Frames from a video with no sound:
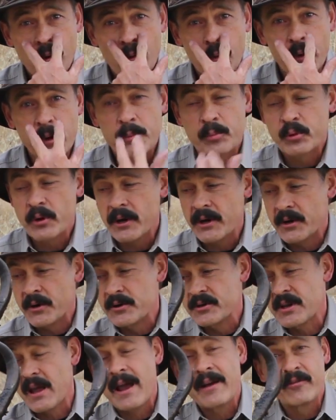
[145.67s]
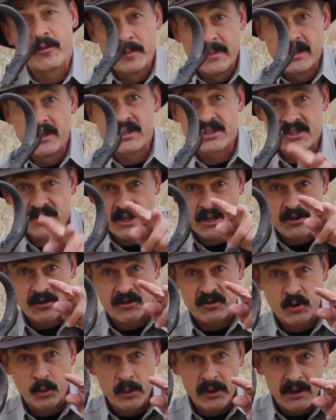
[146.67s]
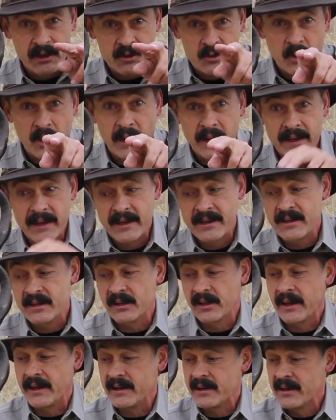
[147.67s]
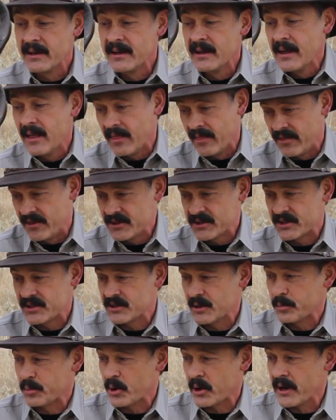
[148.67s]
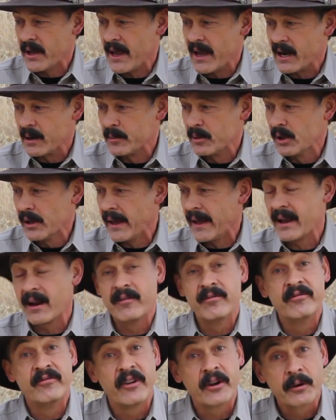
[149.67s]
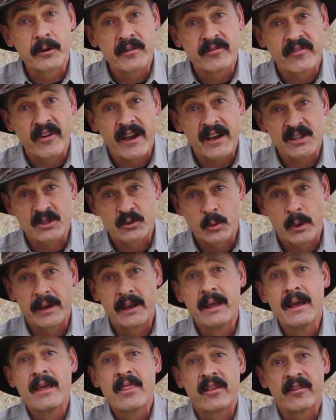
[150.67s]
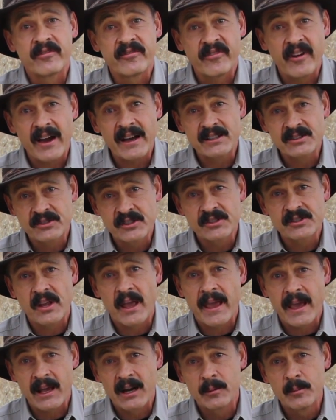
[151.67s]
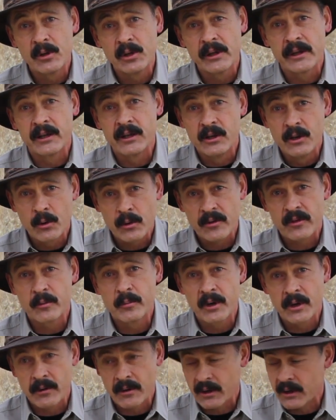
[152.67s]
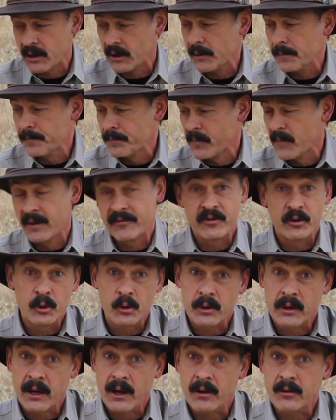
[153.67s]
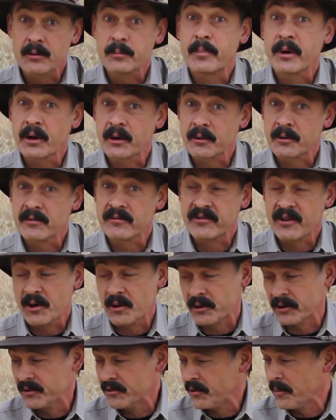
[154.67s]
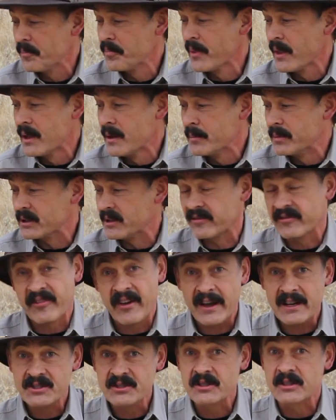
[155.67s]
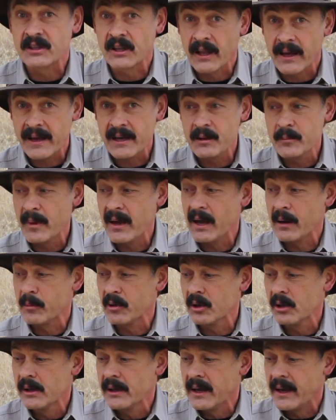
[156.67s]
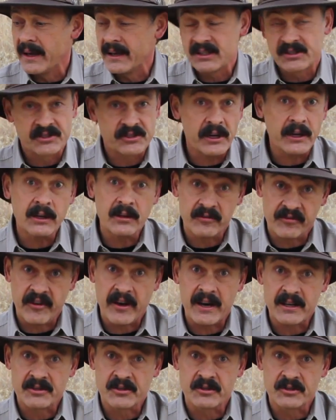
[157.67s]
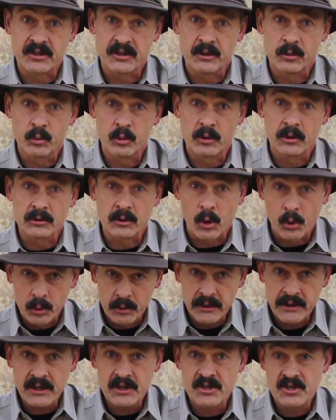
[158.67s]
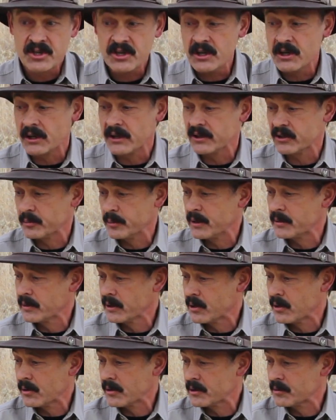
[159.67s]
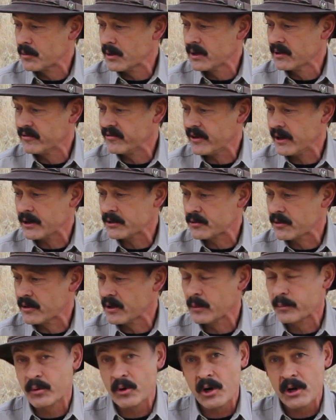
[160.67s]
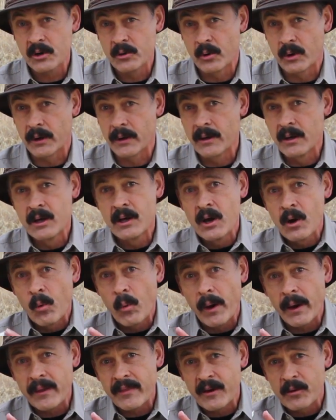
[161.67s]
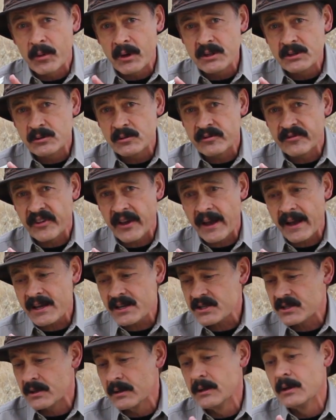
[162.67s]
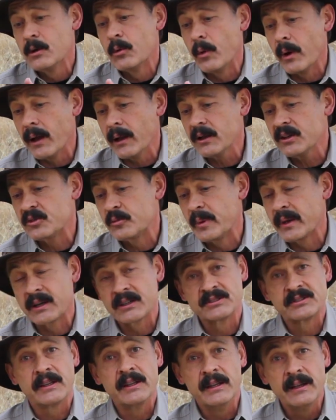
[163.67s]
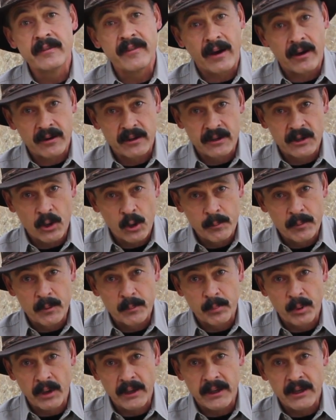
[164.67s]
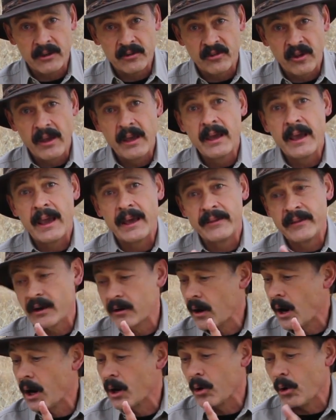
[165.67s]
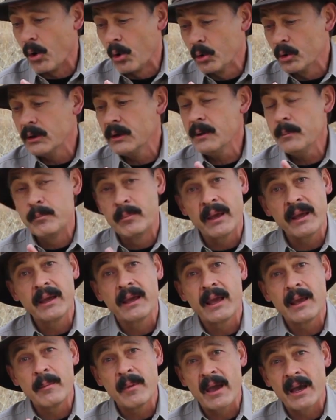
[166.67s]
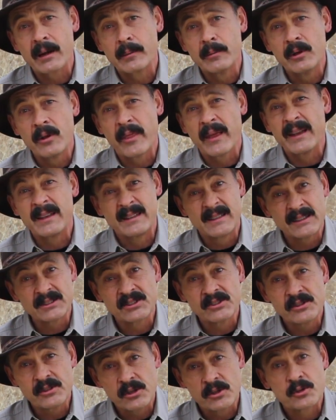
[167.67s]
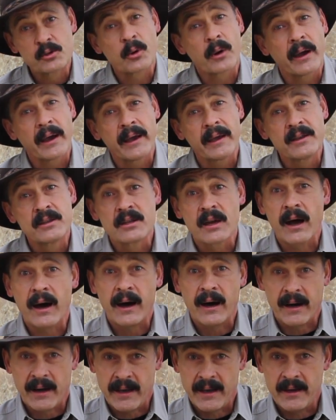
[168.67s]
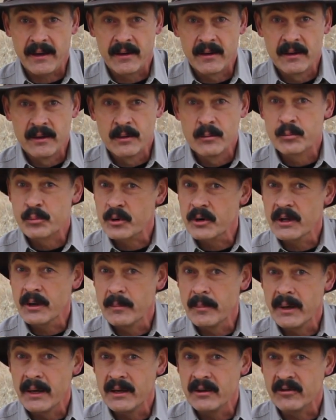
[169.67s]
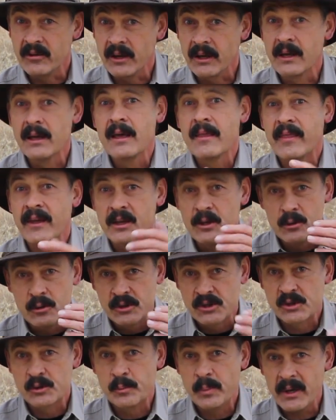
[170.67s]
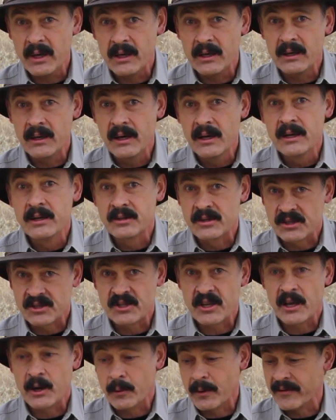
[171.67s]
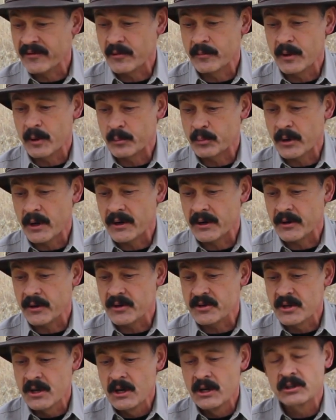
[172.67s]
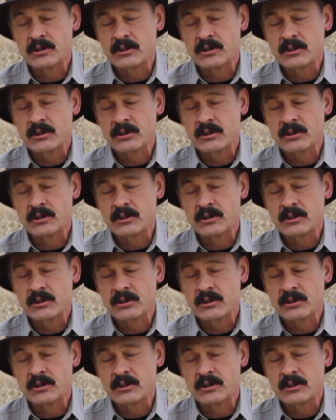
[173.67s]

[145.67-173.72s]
We predators have them in the center so we can triangulate. This is a prey animal, and a very fast one. The fastest animal in North America, if you don't count peregrine falcons, but the fastest land mammal, and it's second fastest in the world. Only a cheetah has been recorded running faster than a pronghorn. Why do they run so fast? Well, it's because they live out in the open plains, and they're our only big game animal that doesn't try to hide. Pretty amazing. They use speed to stay away from their predators.